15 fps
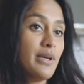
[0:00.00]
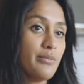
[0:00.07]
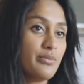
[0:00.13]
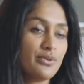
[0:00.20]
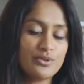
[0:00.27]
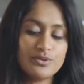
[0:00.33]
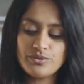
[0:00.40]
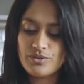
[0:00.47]

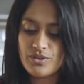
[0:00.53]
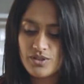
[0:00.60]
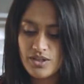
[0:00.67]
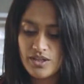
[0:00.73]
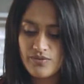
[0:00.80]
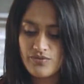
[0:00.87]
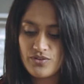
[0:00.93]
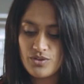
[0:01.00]
people,
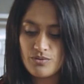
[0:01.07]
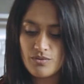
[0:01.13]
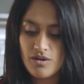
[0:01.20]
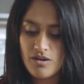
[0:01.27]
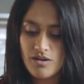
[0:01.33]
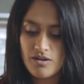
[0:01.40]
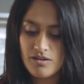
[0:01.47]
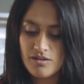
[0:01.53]
if you
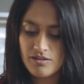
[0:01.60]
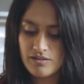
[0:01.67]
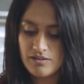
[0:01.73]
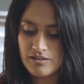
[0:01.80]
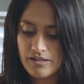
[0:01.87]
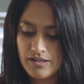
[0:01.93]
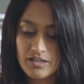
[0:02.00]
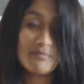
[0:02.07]
are,
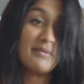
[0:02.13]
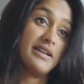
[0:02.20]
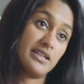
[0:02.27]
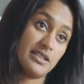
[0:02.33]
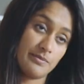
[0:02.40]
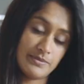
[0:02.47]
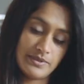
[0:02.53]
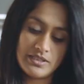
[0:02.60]
like my
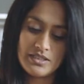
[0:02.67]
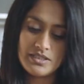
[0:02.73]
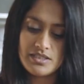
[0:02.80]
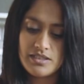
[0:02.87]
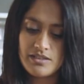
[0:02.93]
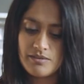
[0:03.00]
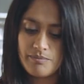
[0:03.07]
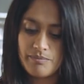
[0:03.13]
husband,
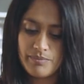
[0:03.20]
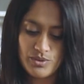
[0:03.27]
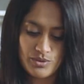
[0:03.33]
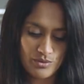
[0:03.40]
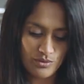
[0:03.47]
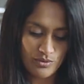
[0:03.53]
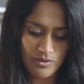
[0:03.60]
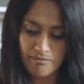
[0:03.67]
a
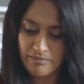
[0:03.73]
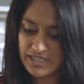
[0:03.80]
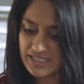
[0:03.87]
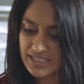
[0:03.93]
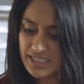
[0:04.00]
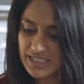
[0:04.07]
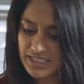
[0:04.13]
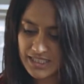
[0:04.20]
pure
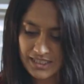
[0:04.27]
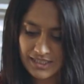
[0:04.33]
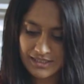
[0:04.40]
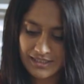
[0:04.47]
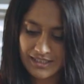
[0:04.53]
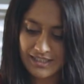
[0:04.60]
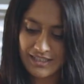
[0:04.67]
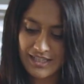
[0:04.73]
meat eater
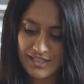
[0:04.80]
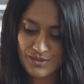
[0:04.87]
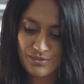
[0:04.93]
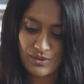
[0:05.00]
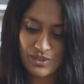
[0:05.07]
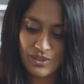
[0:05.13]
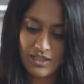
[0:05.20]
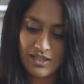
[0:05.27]
and that's what you